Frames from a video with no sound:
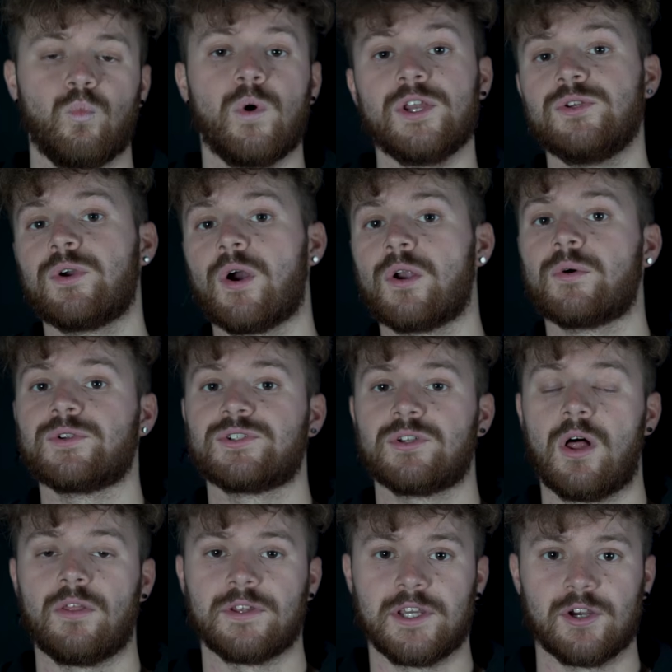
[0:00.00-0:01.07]
when you go to
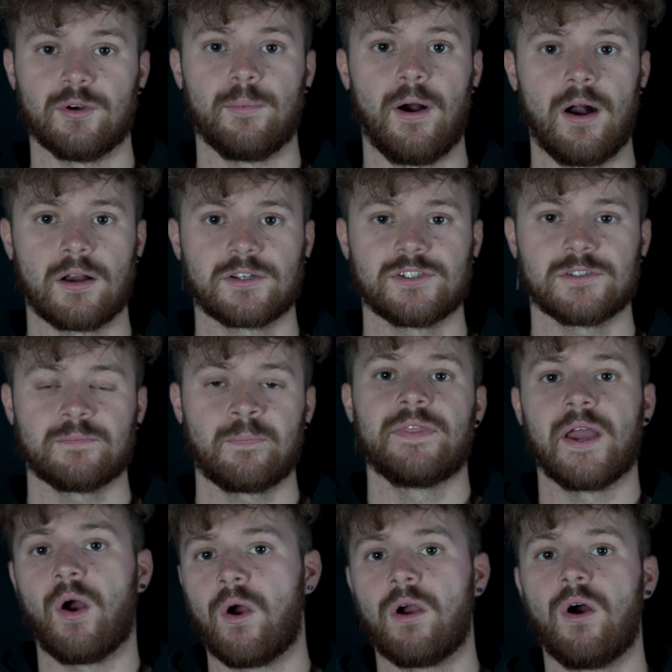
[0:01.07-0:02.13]
install the gearbox. They
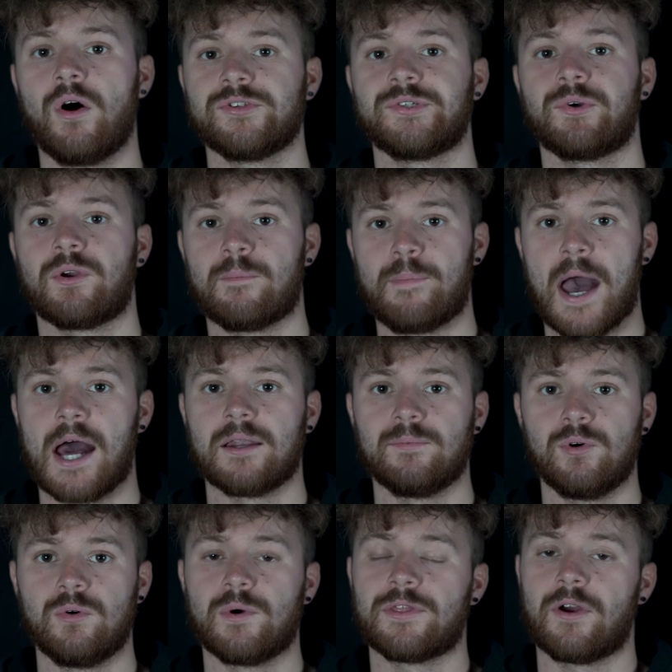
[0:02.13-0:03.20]
are also
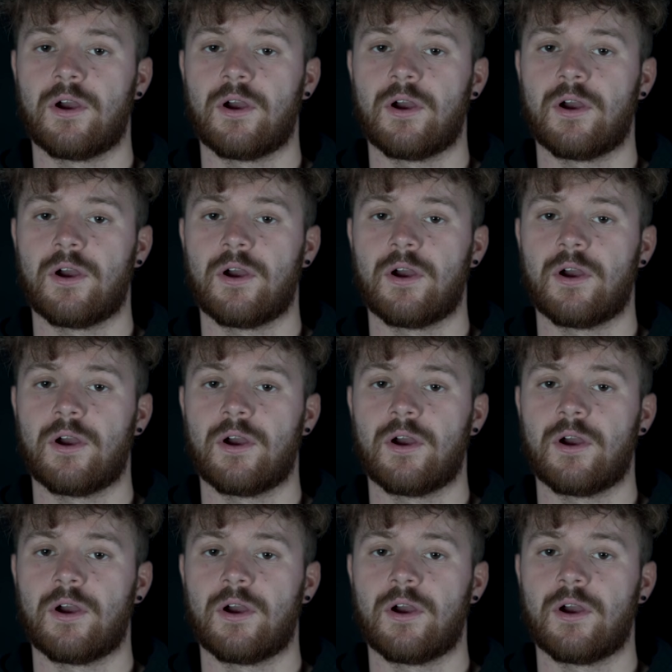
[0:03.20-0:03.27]
compatible with